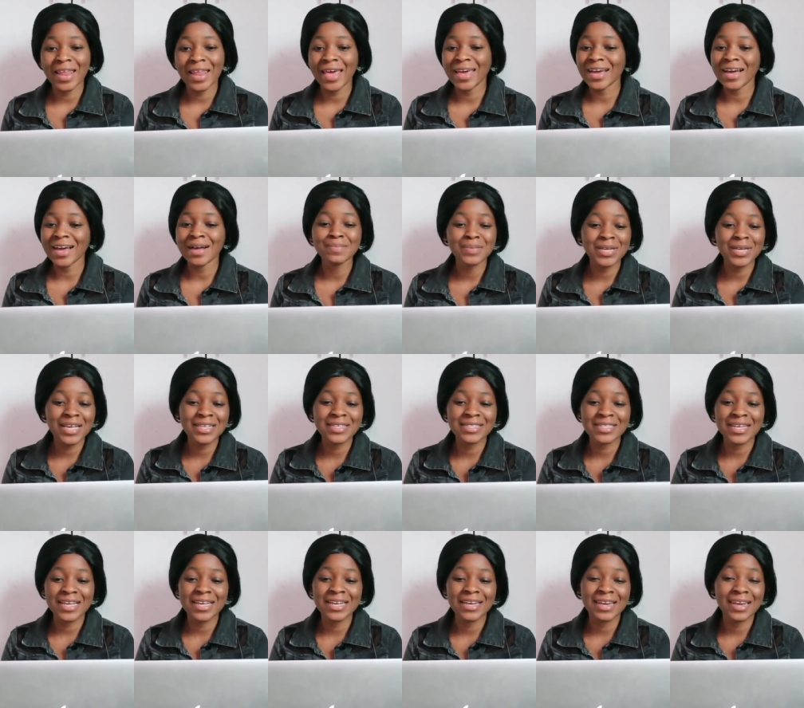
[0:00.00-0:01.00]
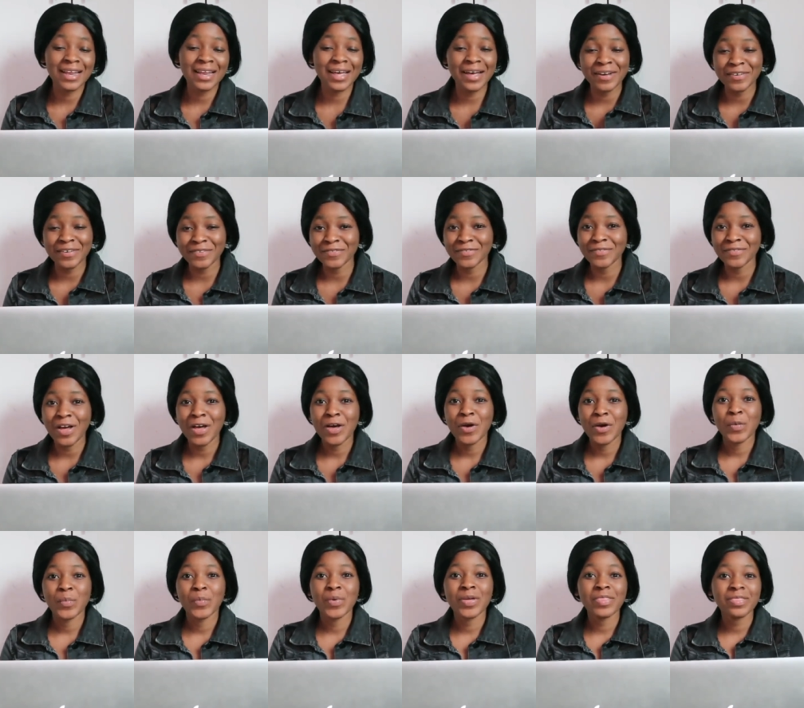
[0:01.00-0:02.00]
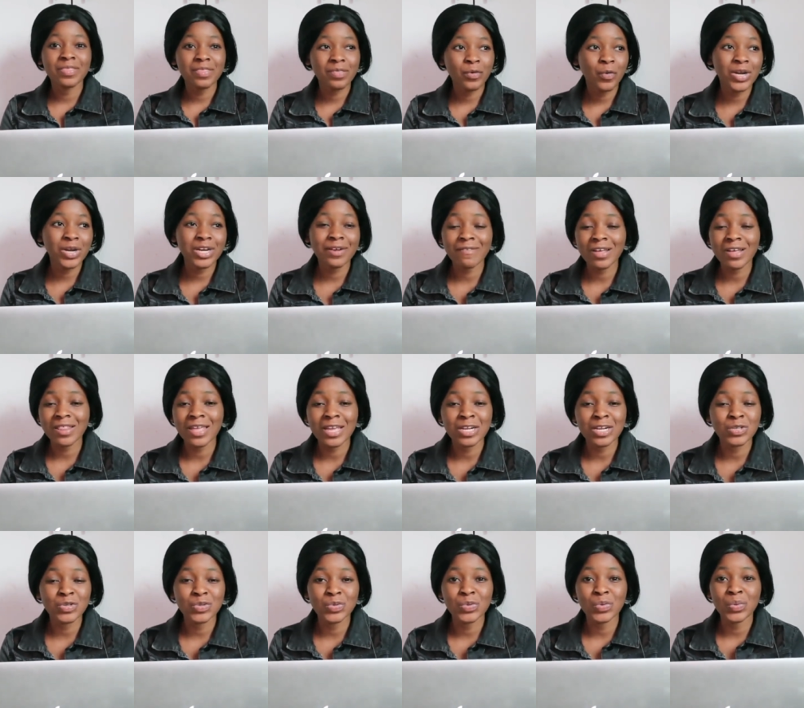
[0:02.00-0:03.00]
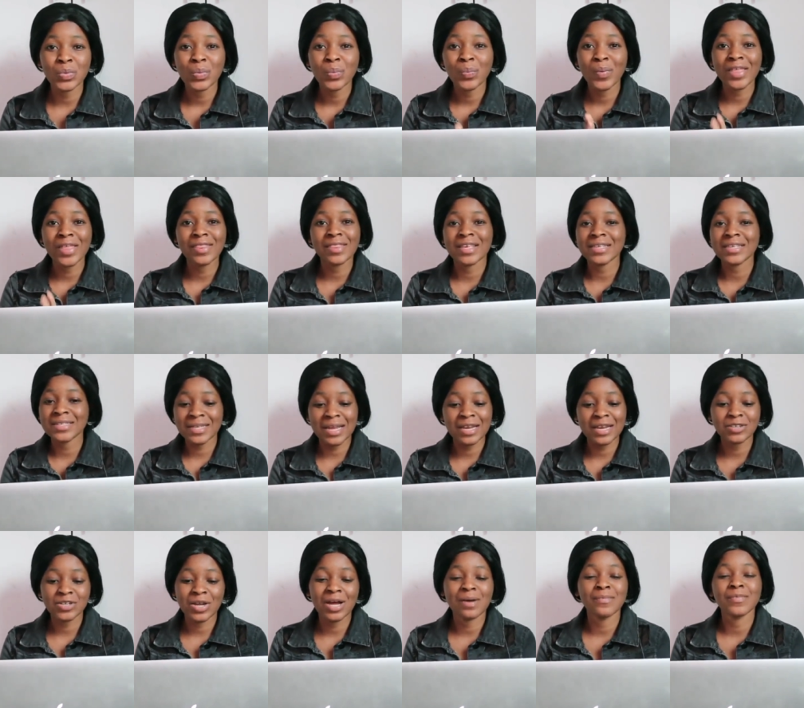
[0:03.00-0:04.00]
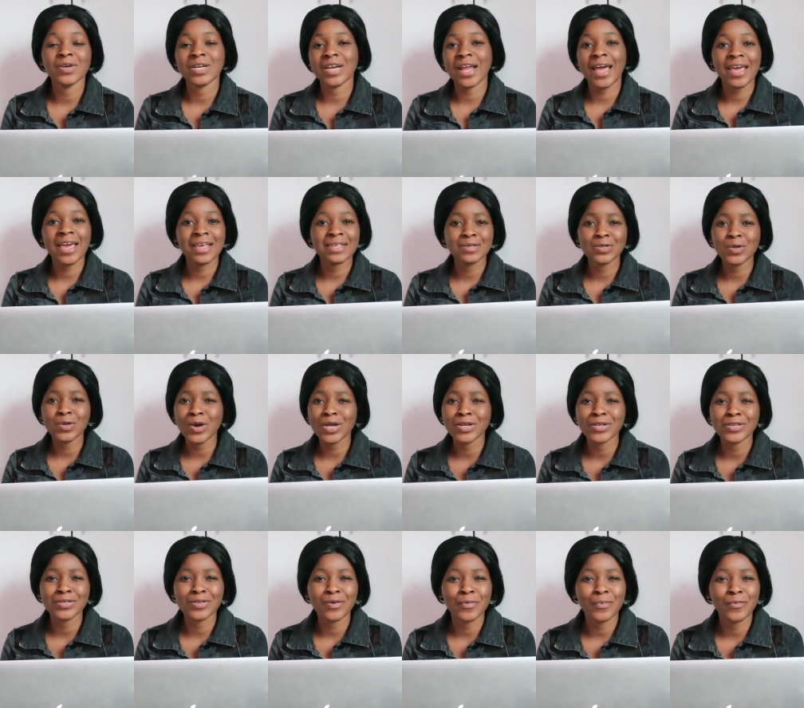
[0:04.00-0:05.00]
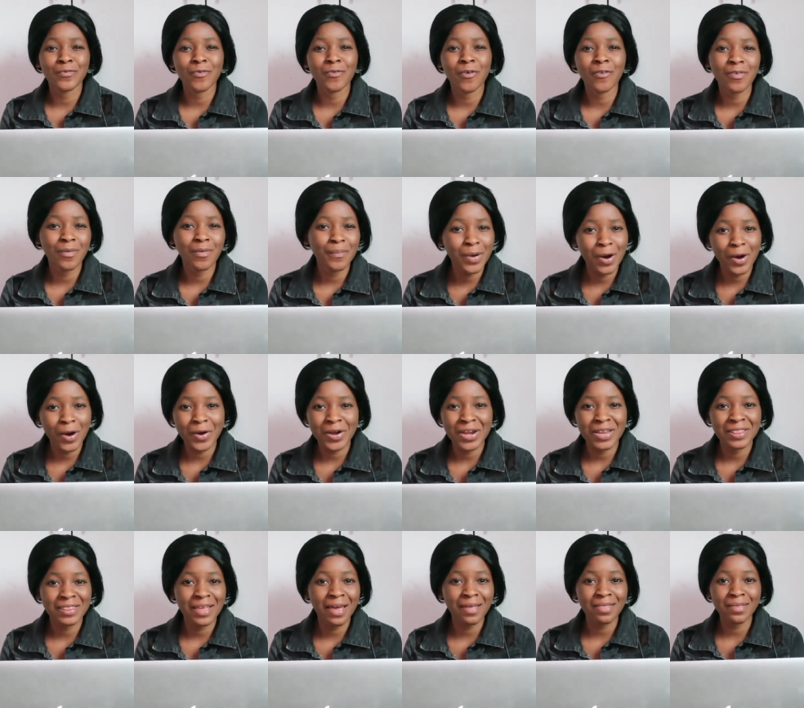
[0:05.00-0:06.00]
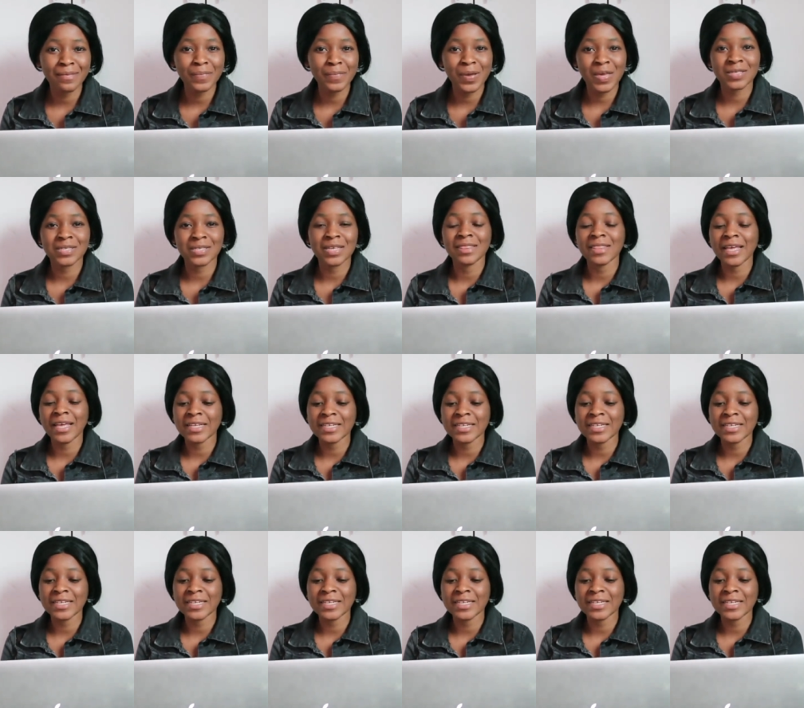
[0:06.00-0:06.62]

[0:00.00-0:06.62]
Like, I'm just in love with whatever they do when they start to harmonize. No one is overpowering the other person.